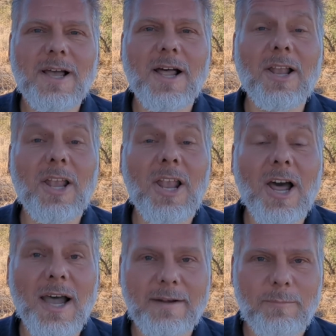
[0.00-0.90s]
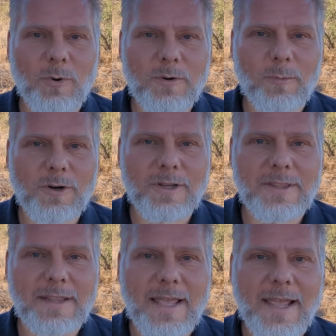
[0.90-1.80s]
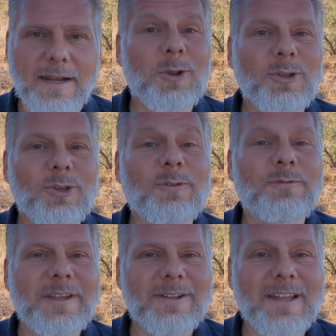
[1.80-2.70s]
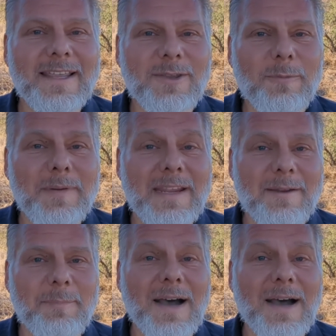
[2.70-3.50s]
a lot more work than that you'll feel like you're being